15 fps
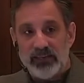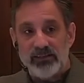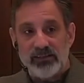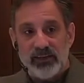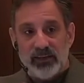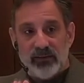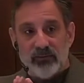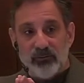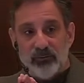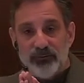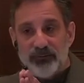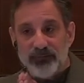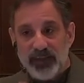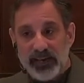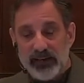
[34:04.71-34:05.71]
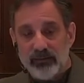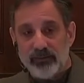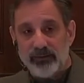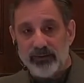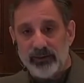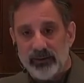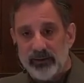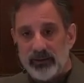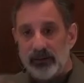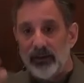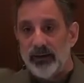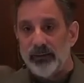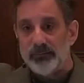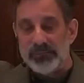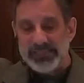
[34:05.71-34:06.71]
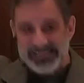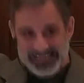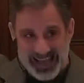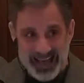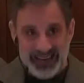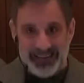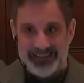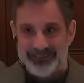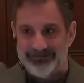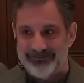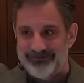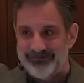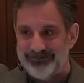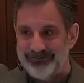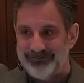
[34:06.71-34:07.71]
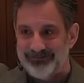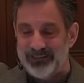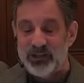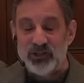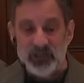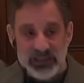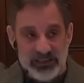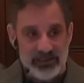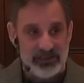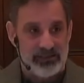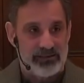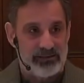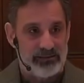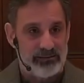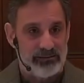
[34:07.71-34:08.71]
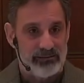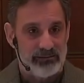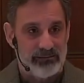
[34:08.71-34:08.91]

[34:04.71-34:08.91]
is through faith in Messiah, Jesus.